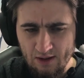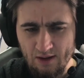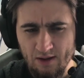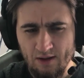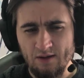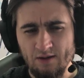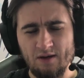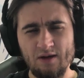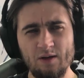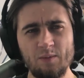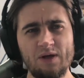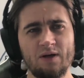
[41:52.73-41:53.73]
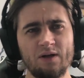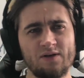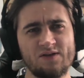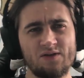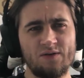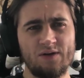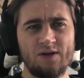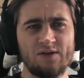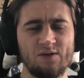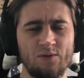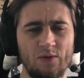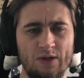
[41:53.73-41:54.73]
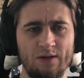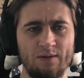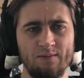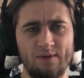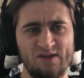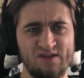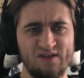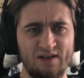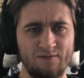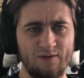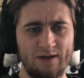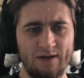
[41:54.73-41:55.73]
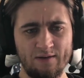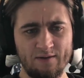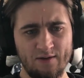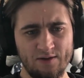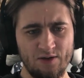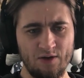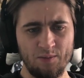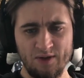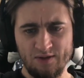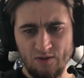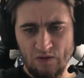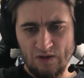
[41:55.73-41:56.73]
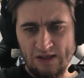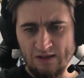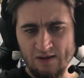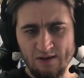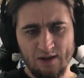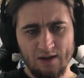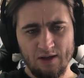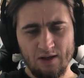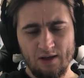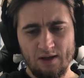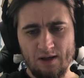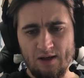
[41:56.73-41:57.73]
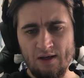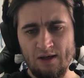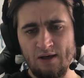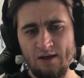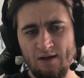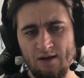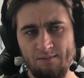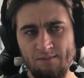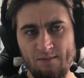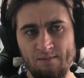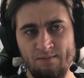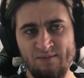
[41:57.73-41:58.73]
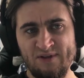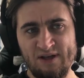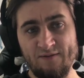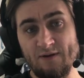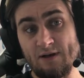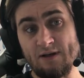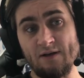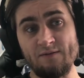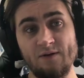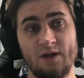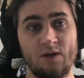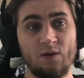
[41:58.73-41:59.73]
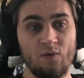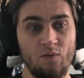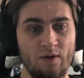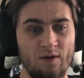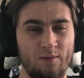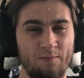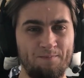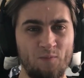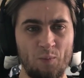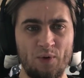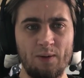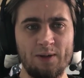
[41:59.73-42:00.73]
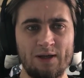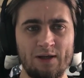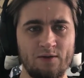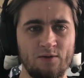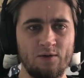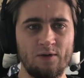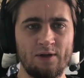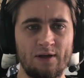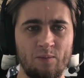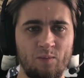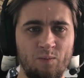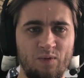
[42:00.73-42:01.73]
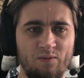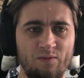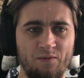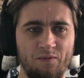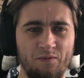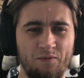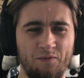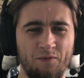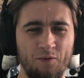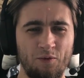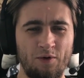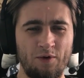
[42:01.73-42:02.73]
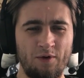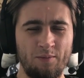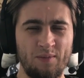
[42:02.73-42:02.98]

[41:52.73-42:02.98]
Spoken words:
They're going to be a glossary, so you can easily find the term that you need. Definitely FAQ. We're probably going to do it like before,